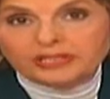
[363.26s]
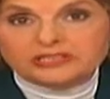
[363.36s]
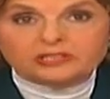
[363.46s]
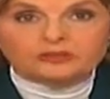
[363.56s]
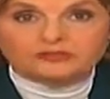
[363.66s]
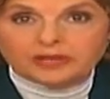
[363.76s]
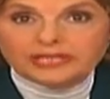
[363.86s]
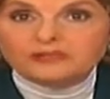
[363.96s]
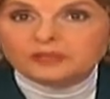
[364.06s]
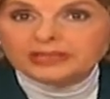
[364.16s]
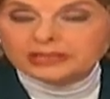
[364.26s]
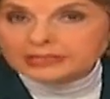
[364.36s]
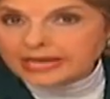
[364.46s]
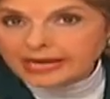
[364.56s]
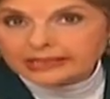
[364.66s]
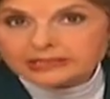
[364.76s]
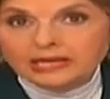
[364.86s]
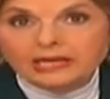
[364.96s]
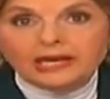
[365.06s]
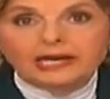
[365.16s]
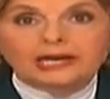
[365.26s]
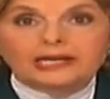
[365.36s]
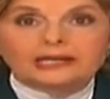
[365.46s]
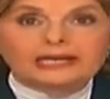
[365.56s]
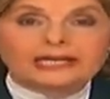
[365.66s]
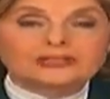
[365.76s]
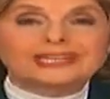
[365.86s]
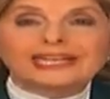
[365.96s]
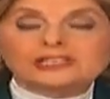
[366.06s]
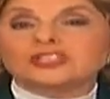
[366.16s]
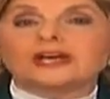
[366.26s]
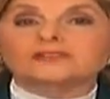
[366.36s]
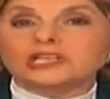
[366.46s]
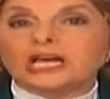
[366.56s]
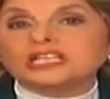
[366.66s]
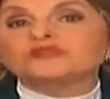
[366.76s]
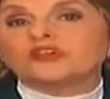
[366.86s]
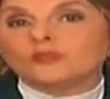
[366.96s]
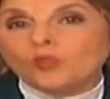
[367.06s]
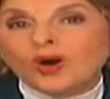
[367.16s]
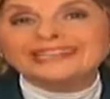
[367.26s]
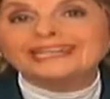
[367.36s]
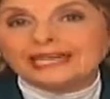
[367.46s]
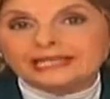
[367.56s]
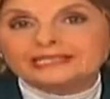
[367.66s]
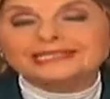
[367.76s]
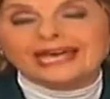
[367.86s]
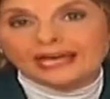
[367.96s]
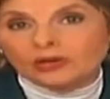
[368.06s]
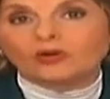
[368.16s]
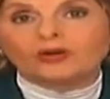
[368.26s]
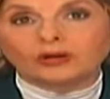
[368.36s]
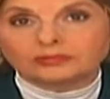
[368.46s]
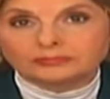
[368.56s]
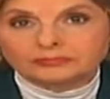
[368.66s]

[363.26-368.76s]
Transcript: because they're afraid of being attacked. And you can't generalize from one case at all.